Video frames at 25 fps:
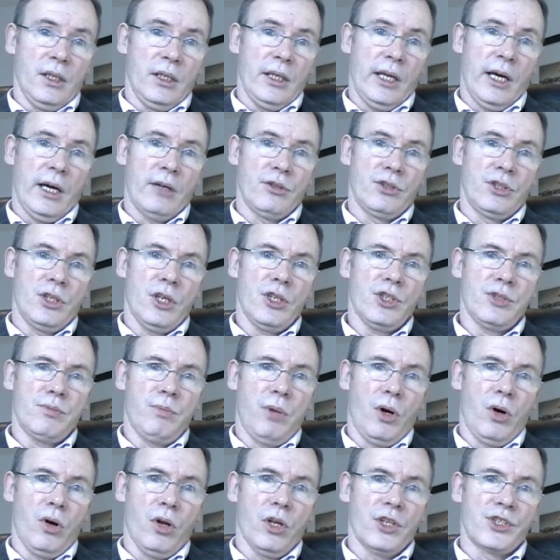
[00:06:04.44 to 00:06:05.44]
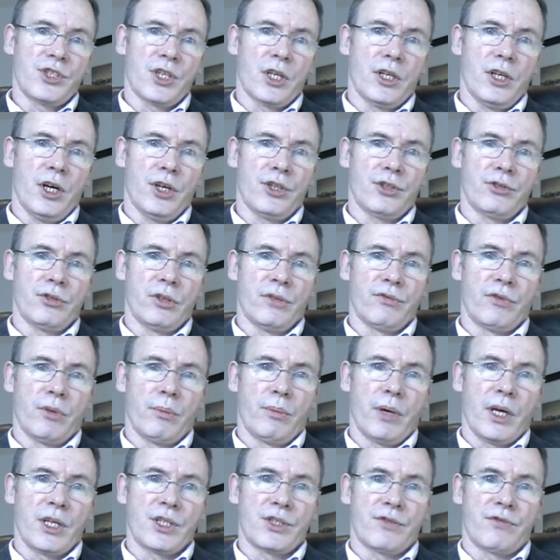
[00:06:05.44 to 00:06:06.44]
Now, Dustball is another of
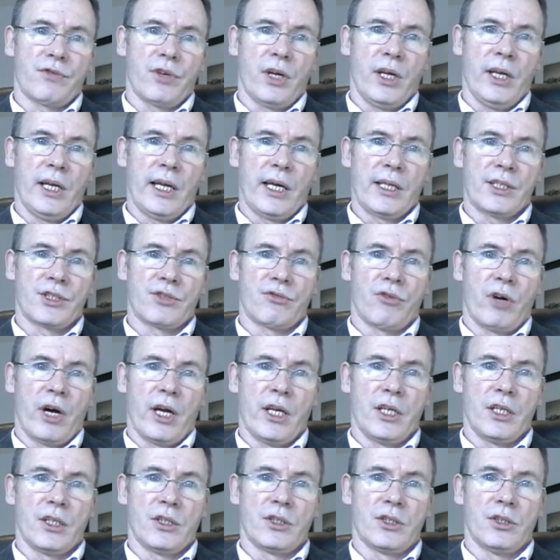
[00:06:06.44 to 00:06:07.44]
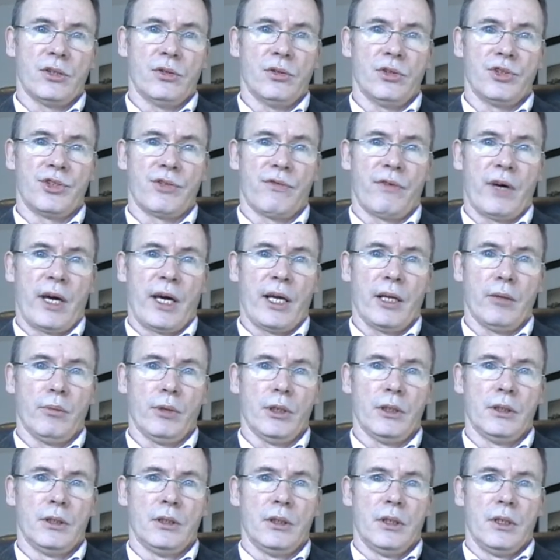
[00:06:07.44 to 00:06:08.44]
the best freelance writing tools
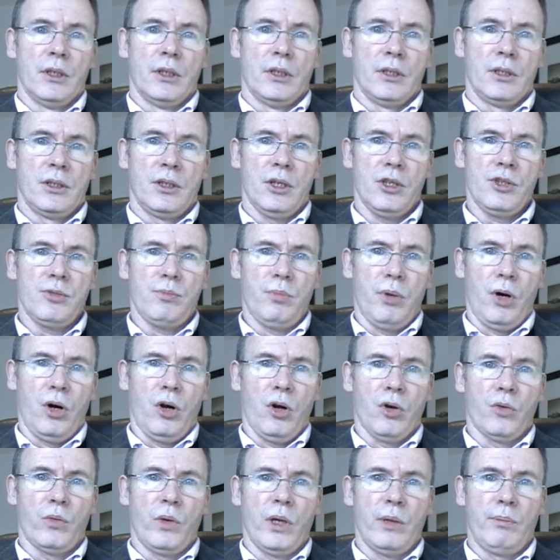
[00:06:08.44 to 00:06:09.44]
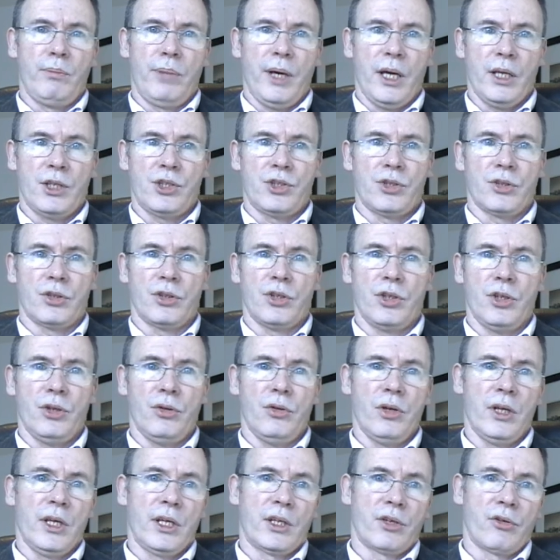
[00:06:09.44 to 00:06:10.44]
available. Dustball will pit your
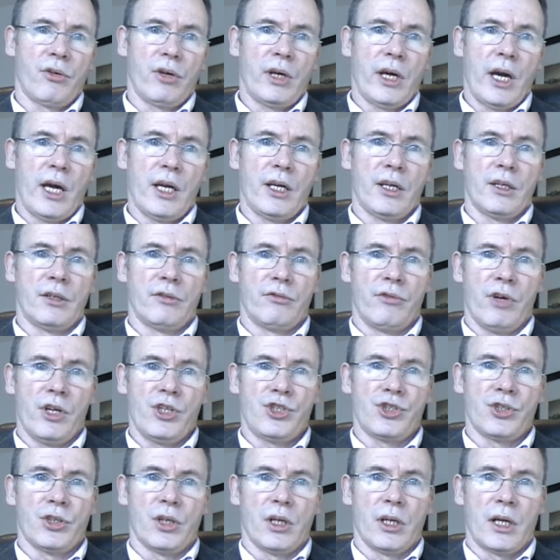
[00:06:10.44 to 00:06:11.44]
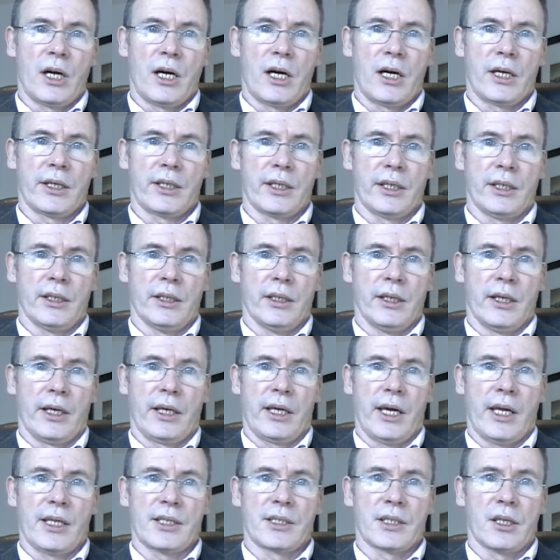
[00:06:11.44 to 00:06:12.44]
newly created original article
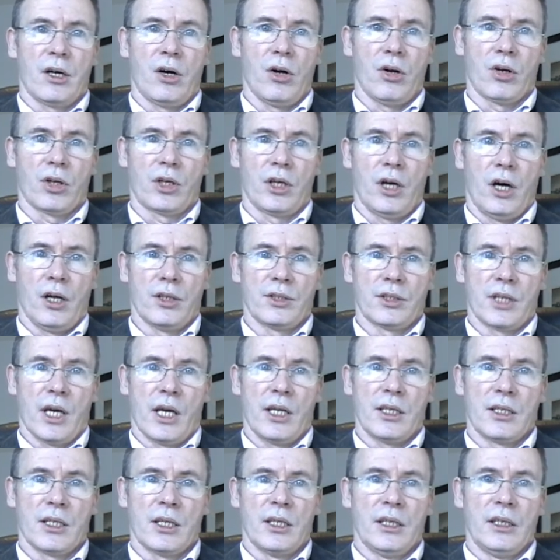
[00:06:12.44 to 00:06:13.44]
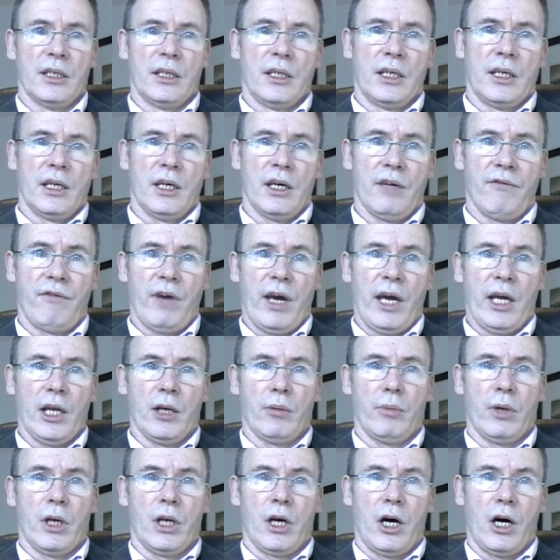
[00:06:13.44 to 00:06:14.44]
against all content
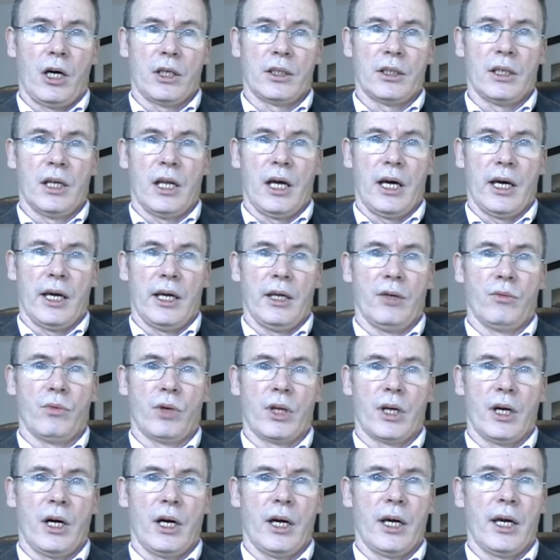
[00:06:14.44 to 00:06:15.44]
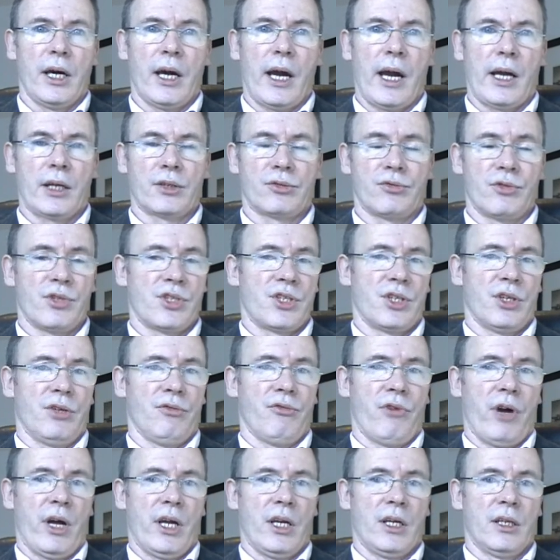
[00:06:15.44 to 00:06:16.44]
available online with a high accuracy
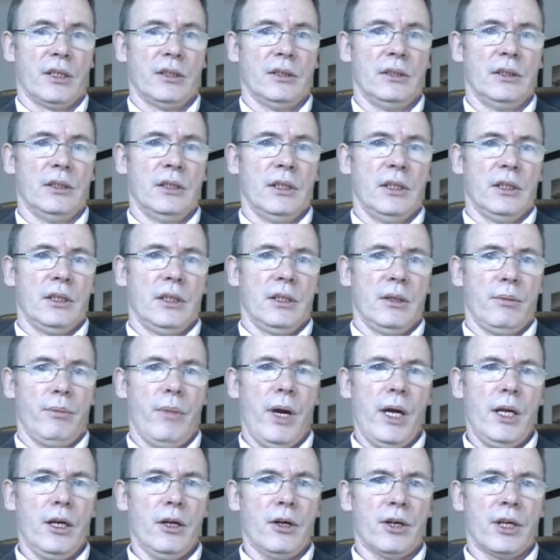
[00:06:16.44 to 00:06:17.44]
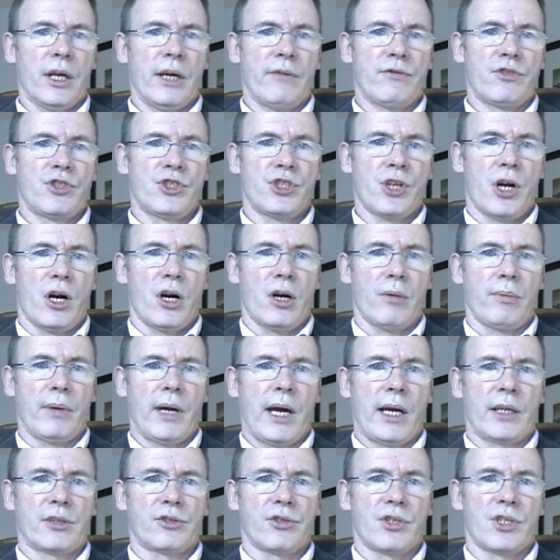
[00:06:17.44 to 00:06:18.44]
rate may not have sharp
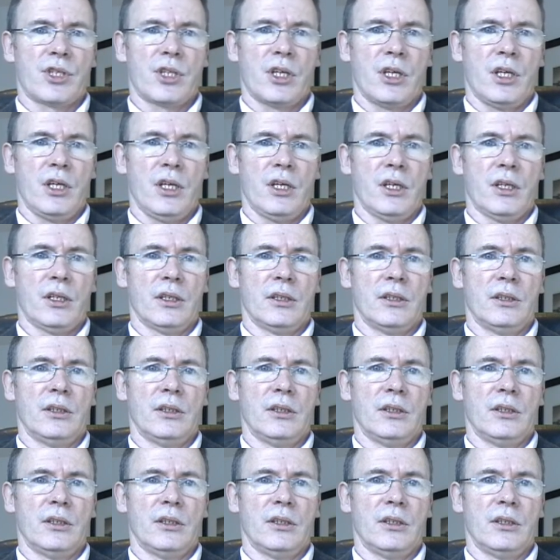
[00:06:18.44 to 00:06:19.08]
accuracy